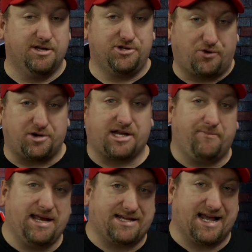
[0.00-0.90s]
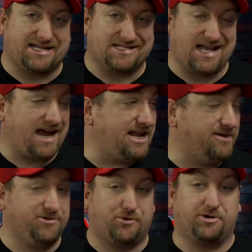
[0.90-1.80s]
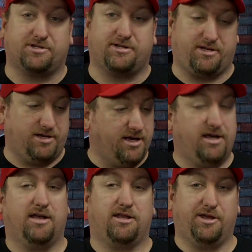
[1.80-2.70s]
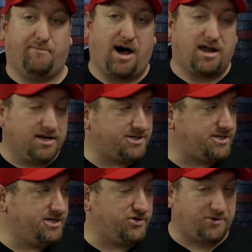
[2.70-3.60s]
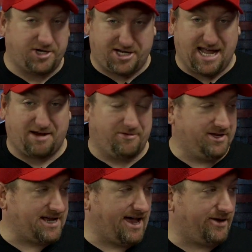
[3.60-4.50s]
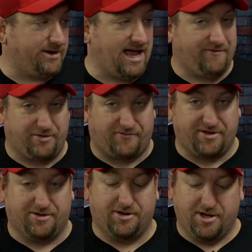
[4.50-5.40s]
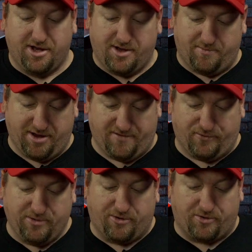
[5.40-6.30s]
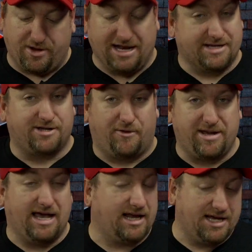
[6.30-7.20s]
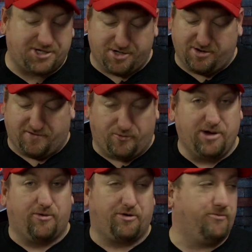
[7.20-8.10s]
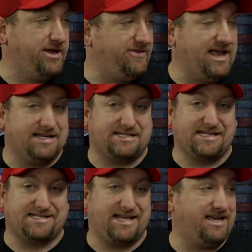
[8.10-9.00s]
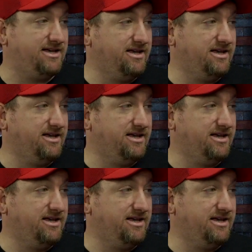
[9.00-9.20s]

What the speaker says: Georgia can beat Texas A&M. Georgia demolished Georgia Tech with the talent we have on the field. But if we want to win, and it's going to be LSU, if we want to win the SEC,